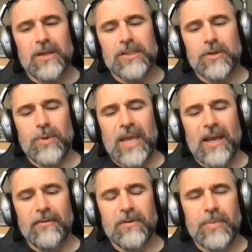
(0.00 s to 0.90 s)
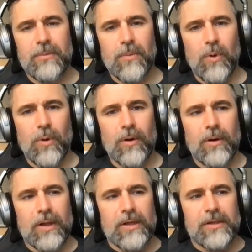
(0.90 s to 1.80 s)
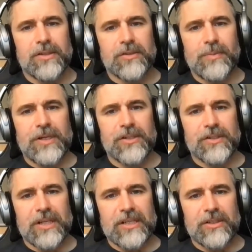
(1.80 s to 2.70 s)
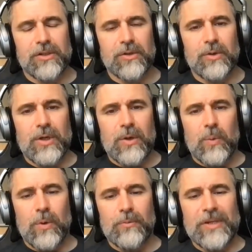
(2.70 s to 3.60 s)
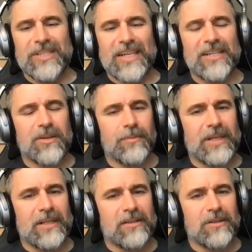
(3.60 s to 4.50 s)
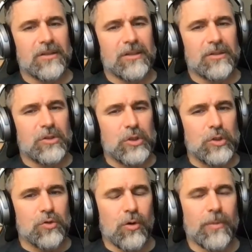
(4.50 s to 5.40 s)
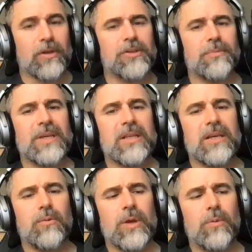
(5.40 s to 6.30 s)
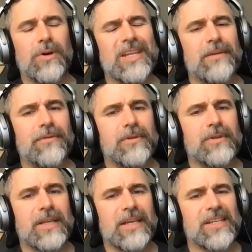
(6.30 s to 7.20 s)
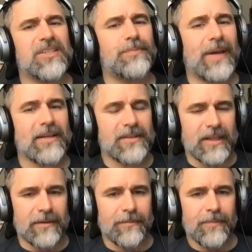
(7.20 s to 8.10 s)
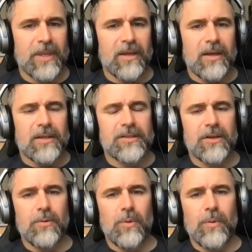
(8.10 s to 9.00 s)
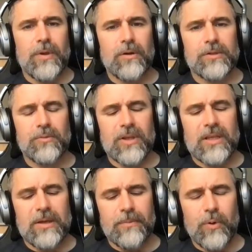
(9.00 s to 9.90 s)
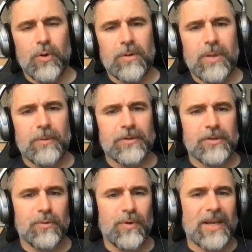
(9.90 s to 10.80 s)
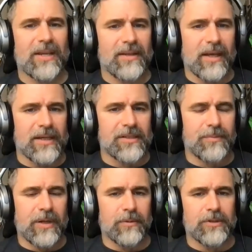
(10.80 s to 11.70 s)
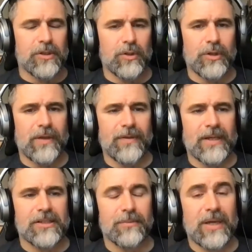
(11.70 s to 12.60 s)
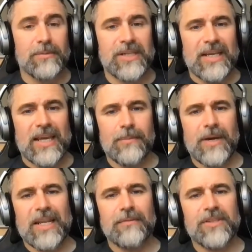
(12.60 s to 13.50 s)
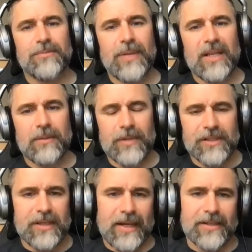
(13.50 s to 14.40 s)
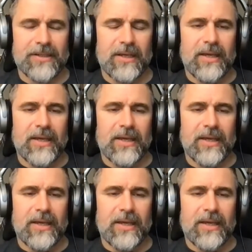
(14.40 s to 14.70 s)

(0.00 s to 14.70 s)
So we have to be more suspicious into when we see something that doesn't look normal or something we weren't even expecting. So, you know, it's really important to be able to recognize, being able to look at things. Sometimes it might have spelling mistakes.